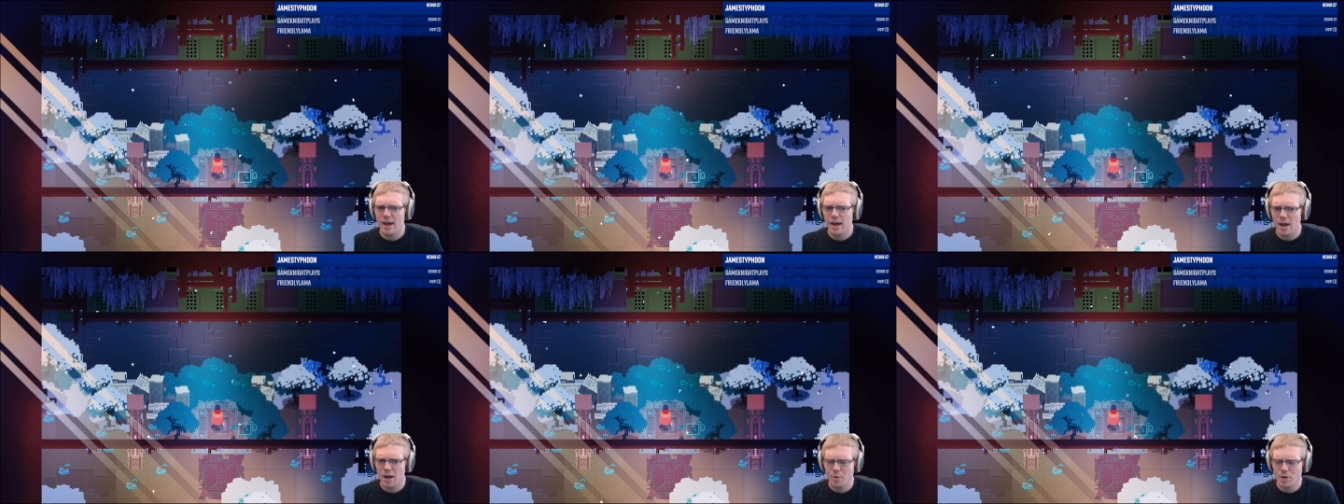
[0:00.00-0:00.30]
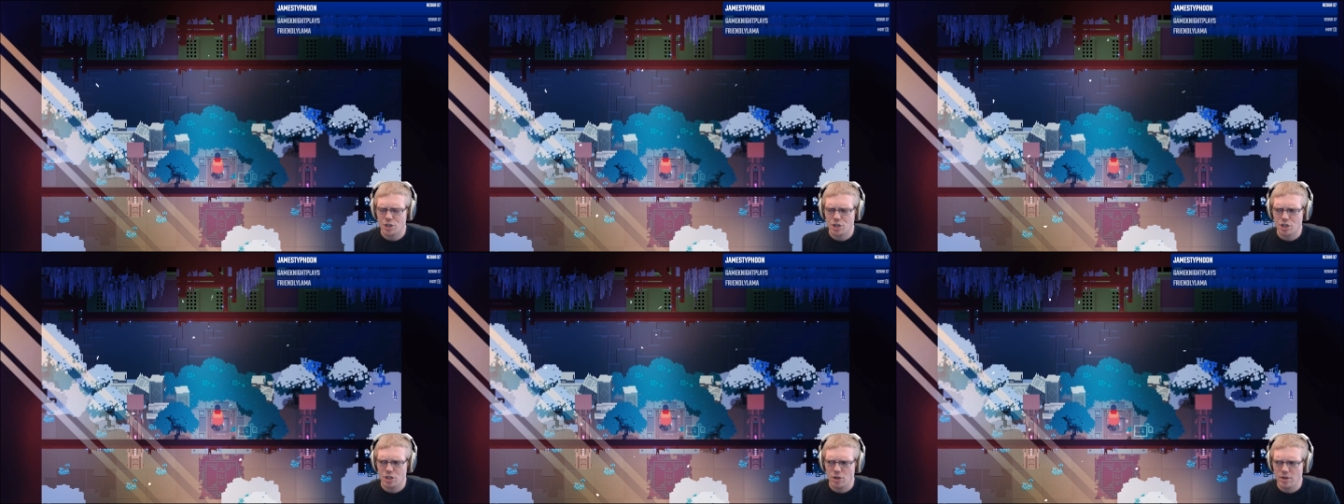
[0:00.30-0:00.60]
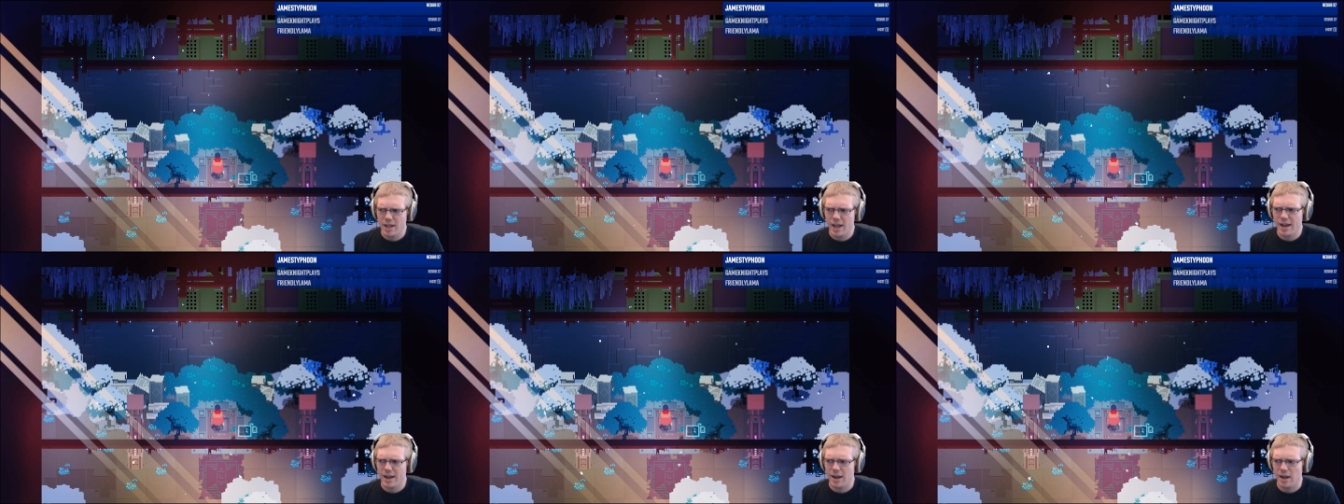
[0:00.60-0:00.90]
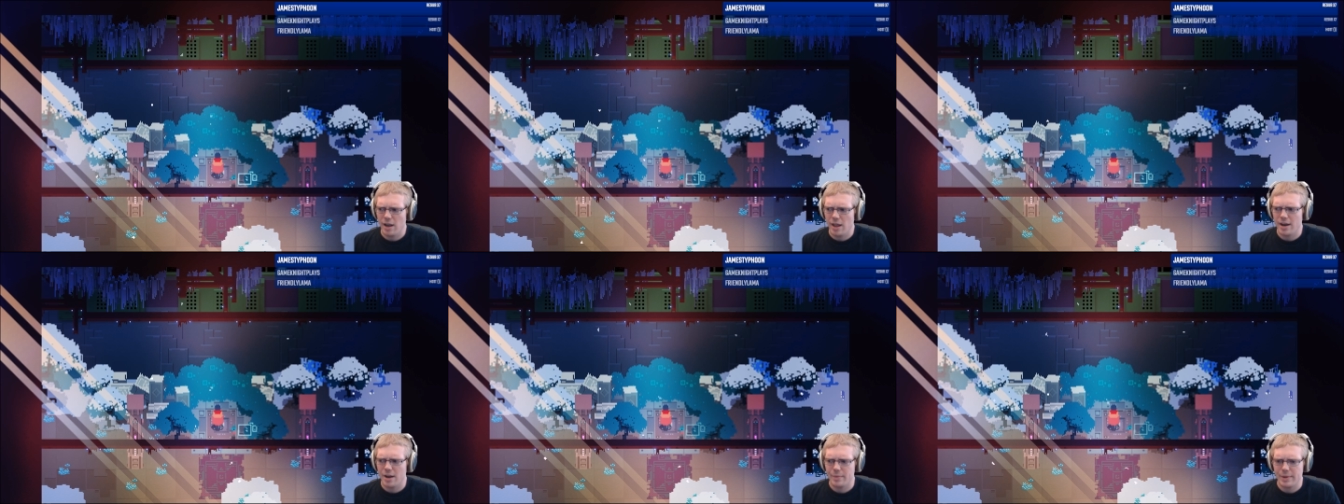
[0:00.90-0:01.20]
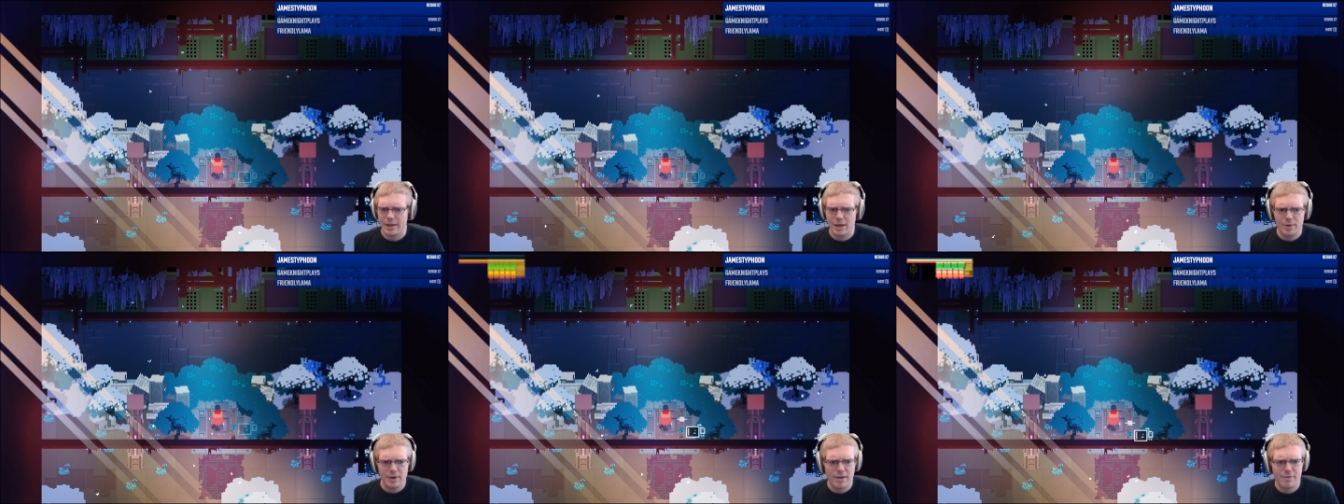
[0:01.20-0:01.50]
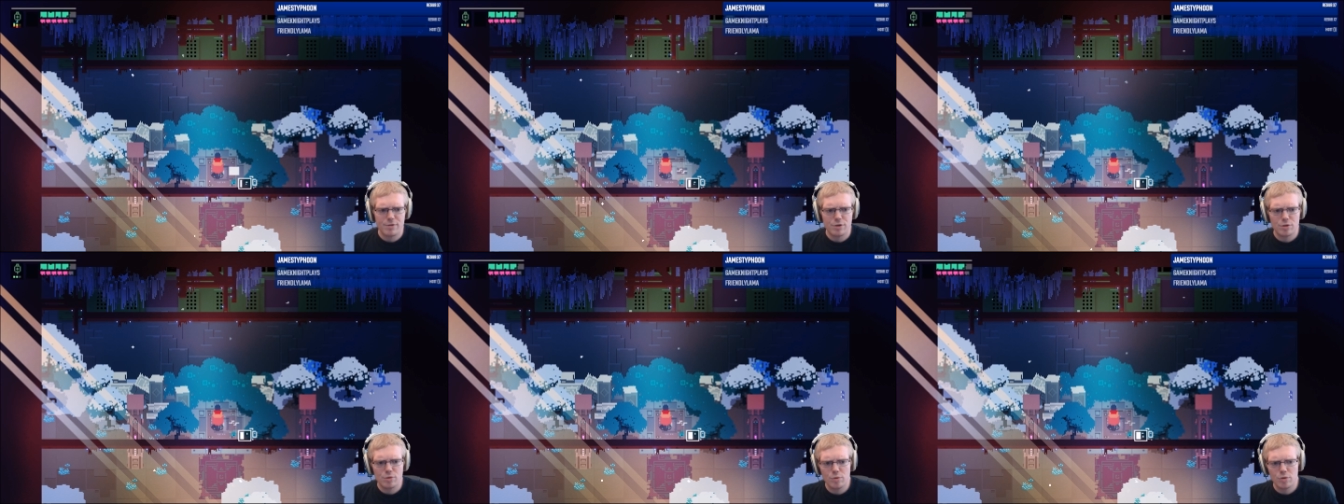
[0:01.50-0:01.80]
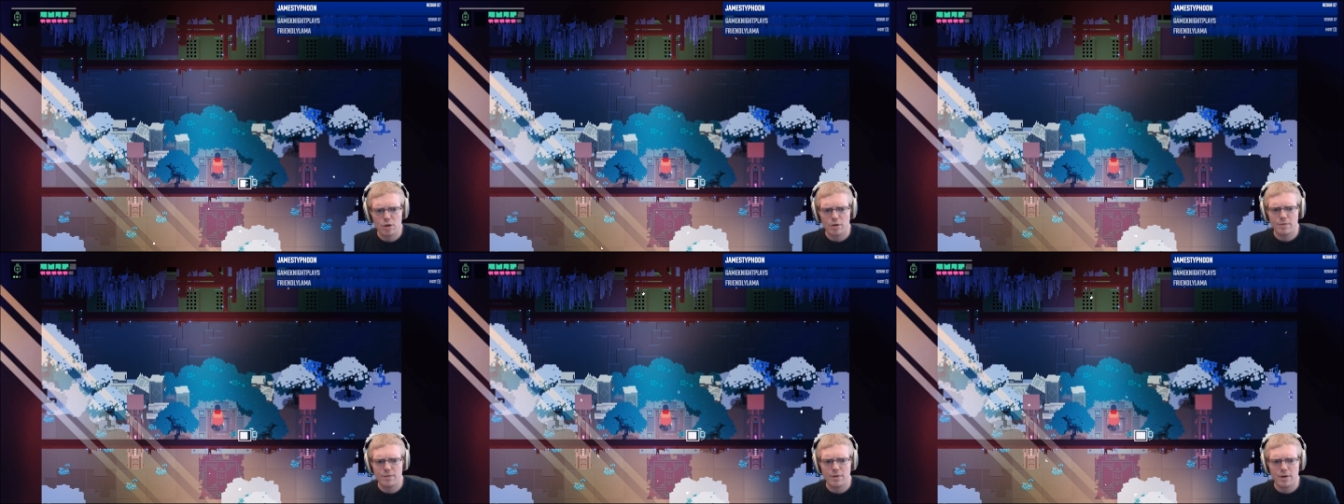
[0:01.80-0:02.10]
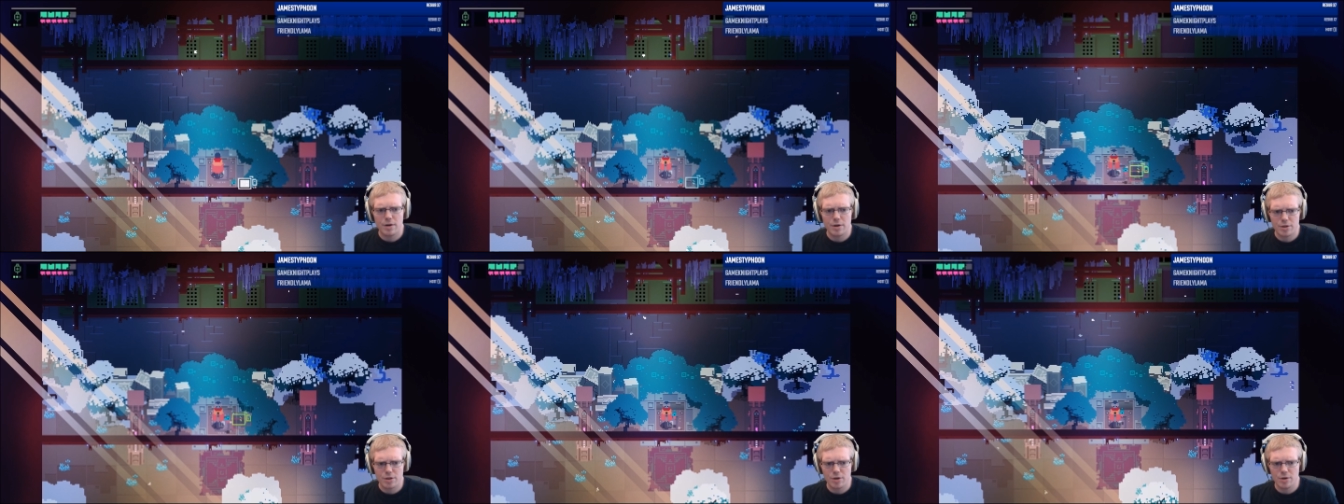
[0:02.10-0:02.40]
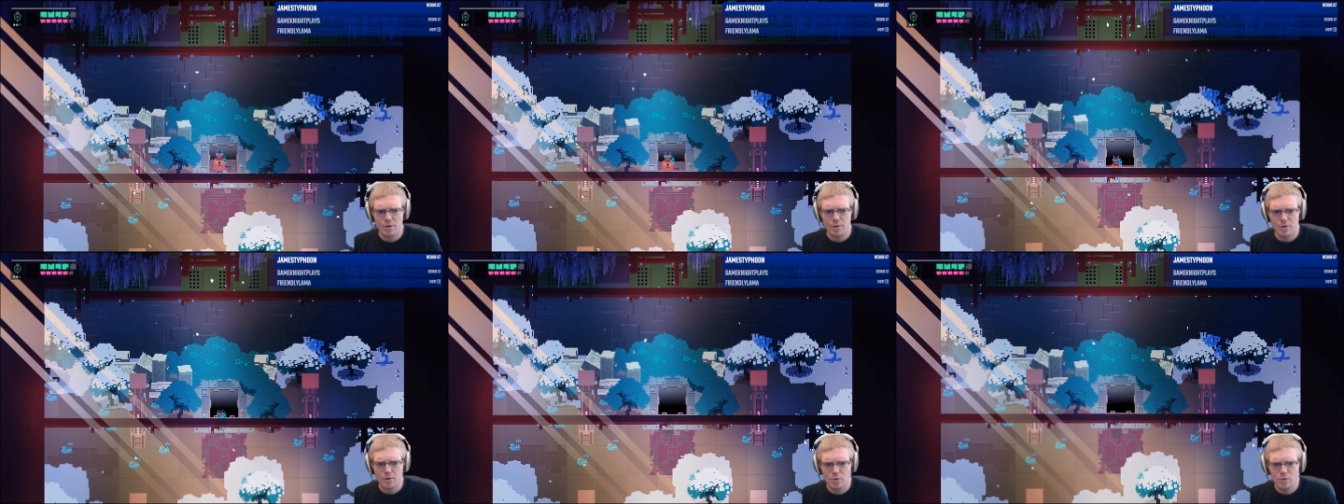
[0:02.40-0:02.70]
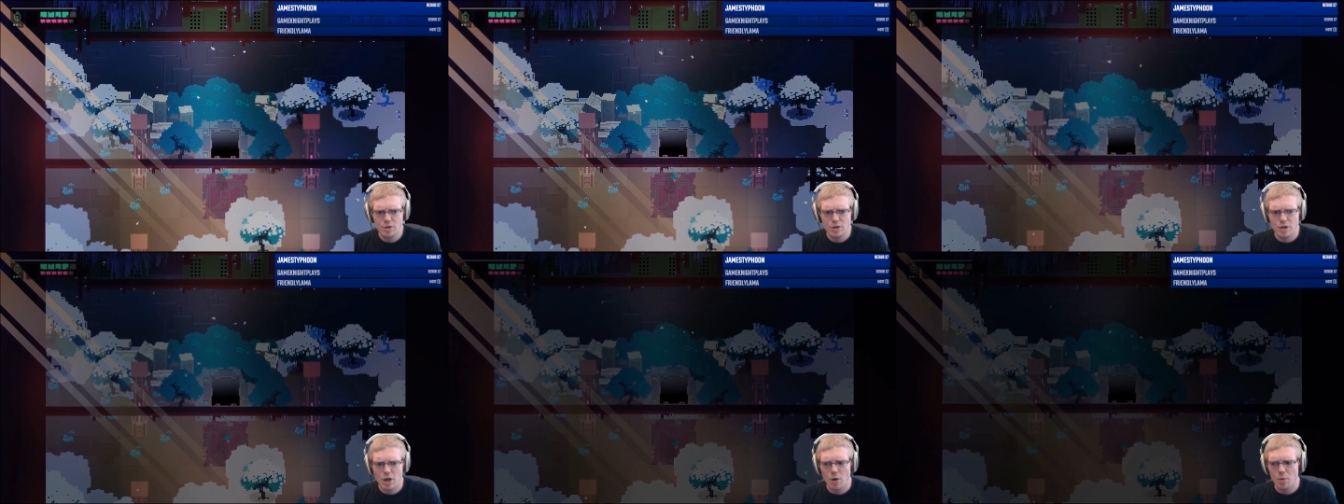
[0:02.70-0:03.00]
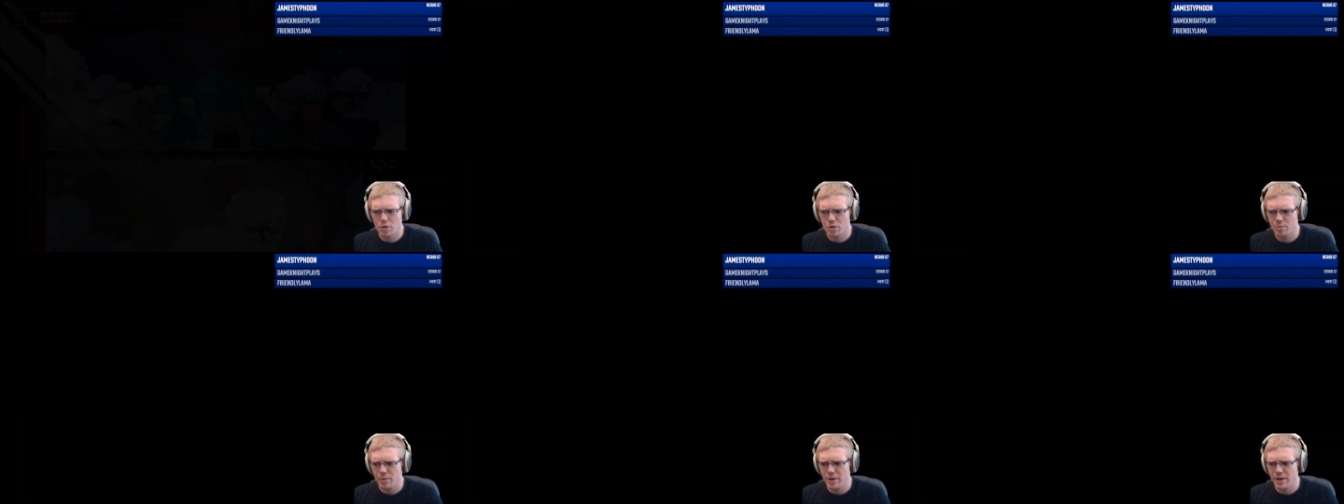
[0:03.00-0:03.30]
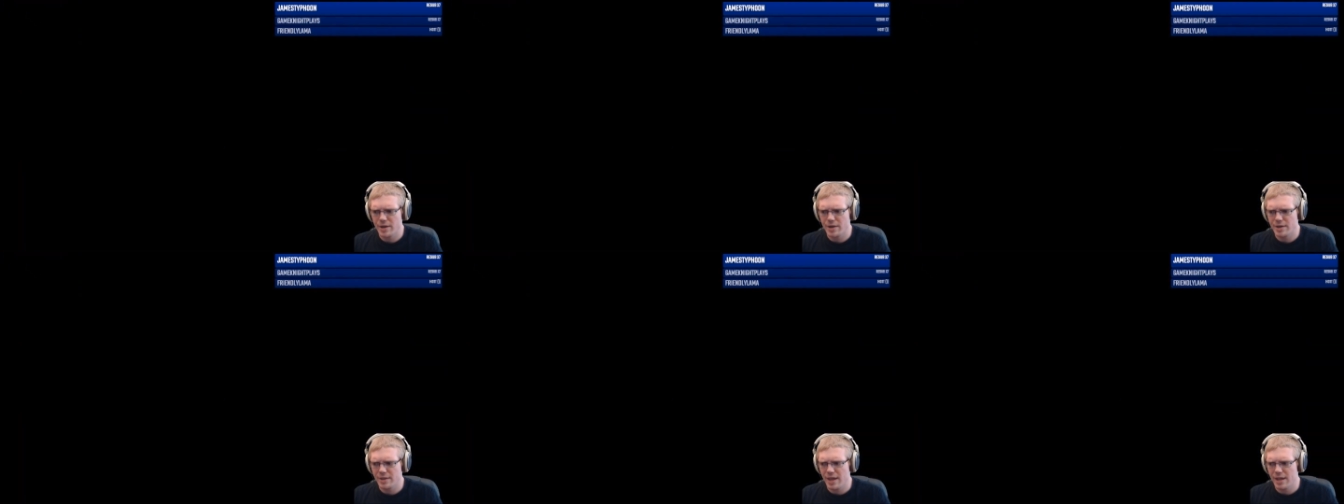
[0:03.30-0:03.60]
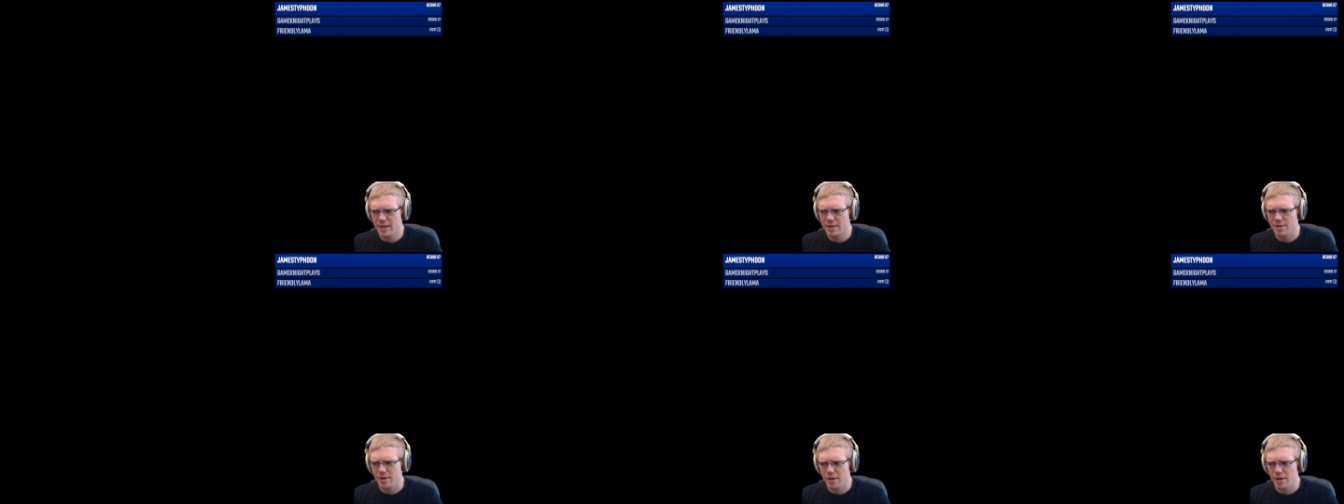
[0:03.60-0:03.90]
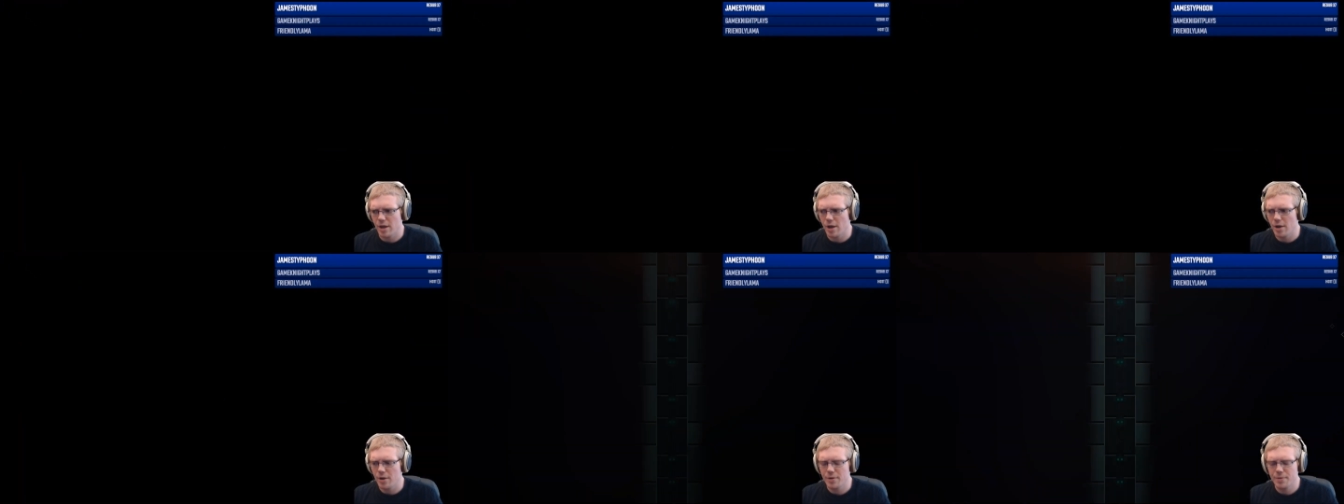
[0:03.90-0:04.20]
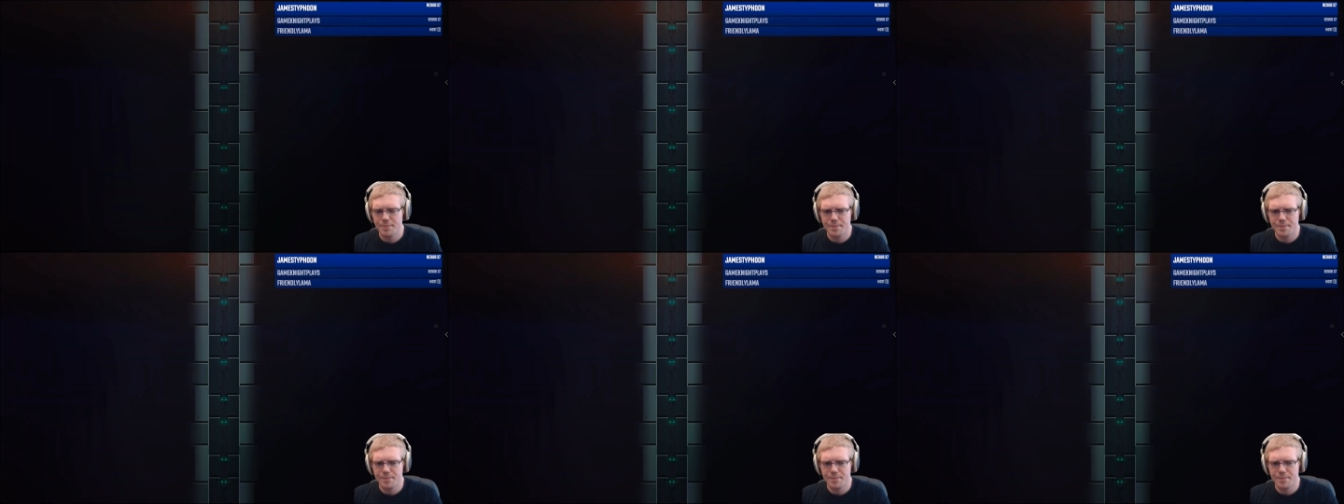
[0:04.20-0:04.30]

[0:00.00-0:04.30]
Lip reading: which looked like a lot, and we only have 2 so far. So who knows where that's going to go.